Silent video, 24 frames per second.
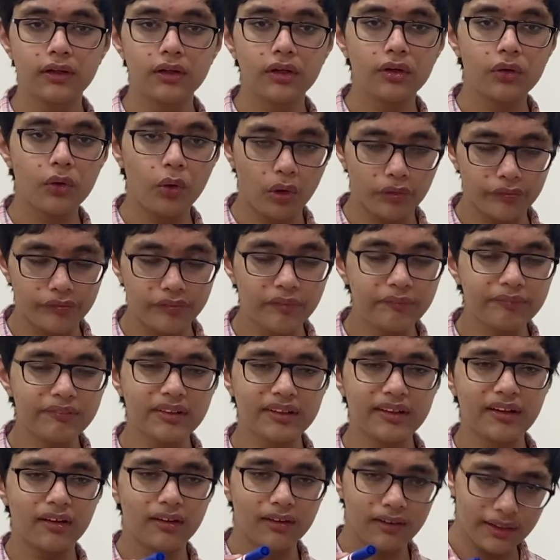concept
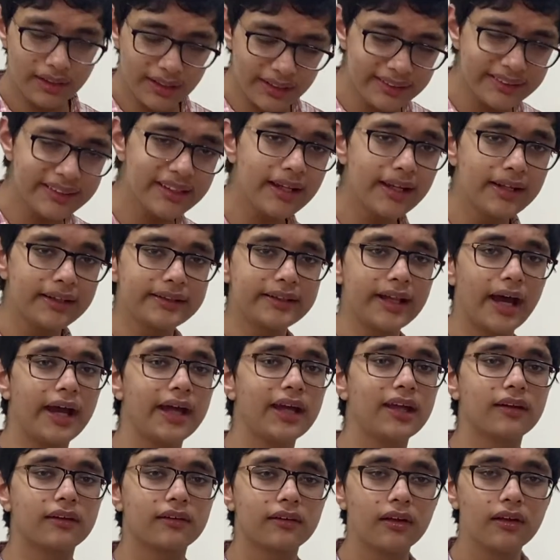in the
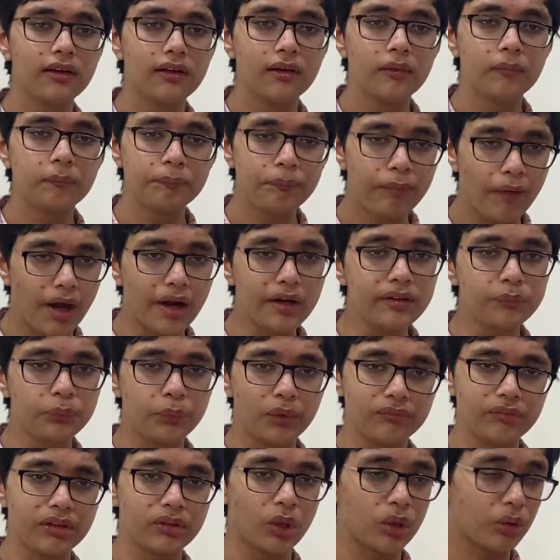entire part
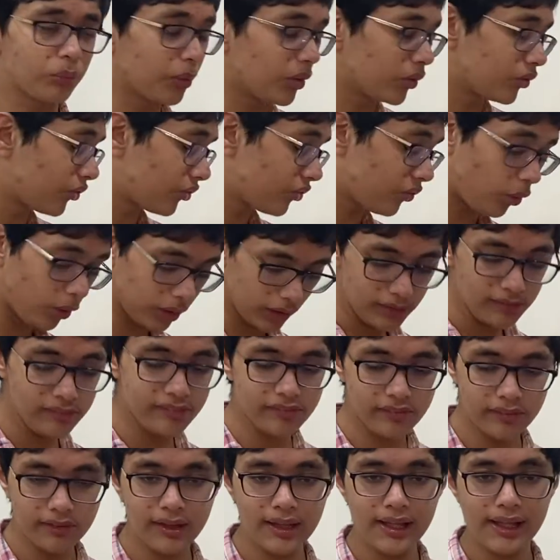when we talk about
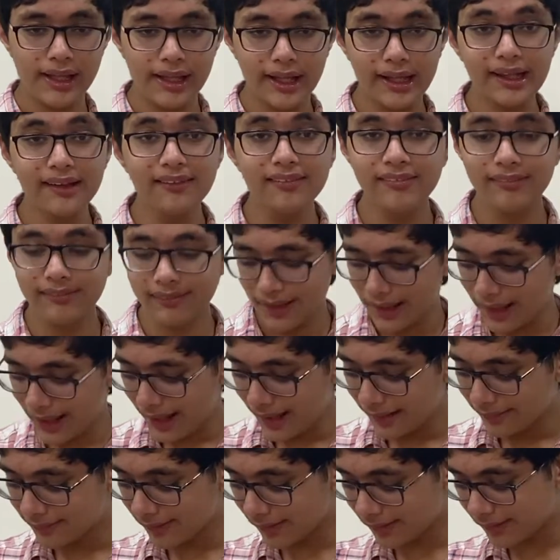soils is
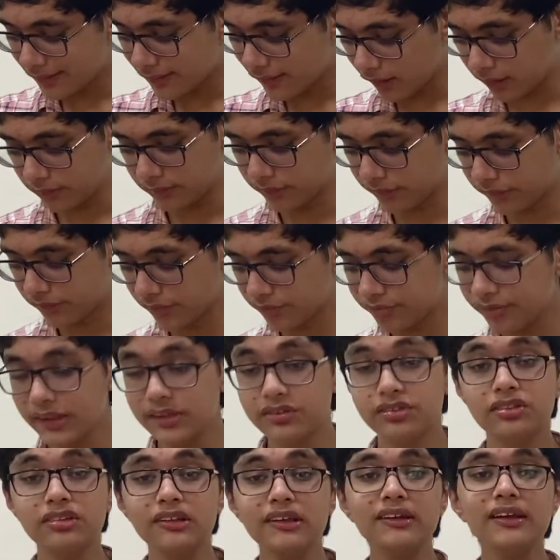the
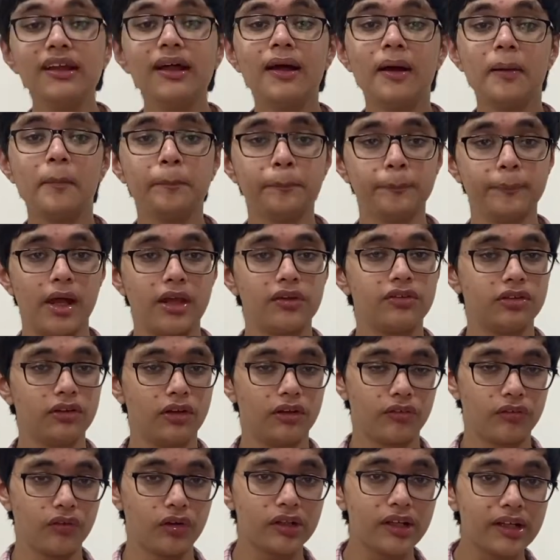conservation
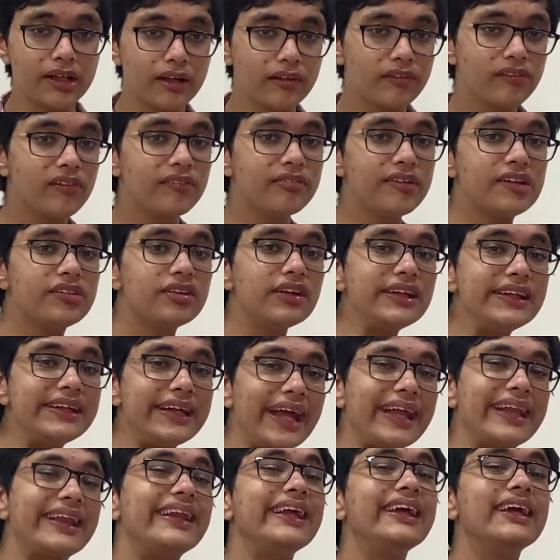measures or the conservation
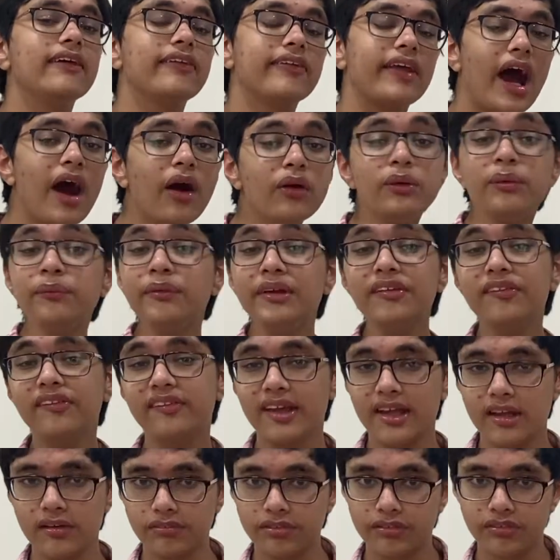techniques. How do we
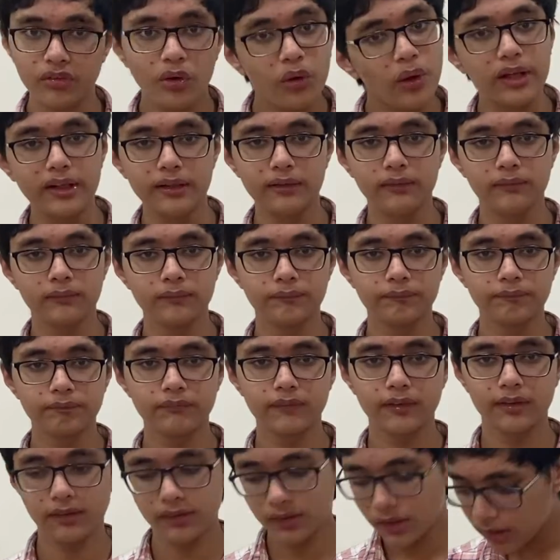save soil?
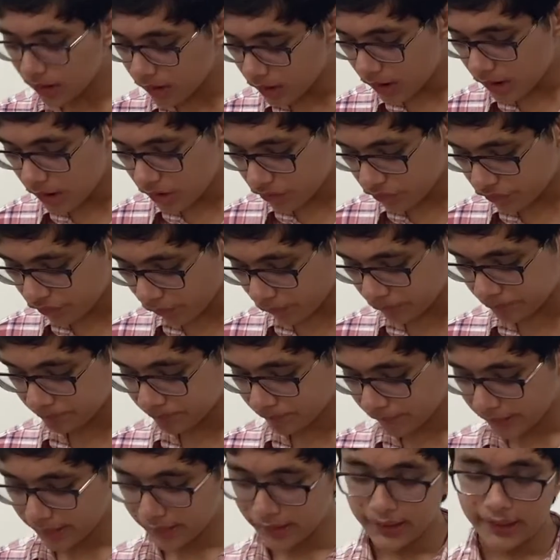So
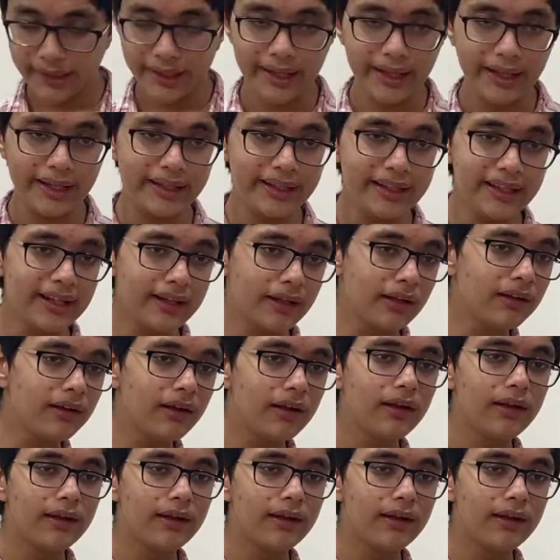here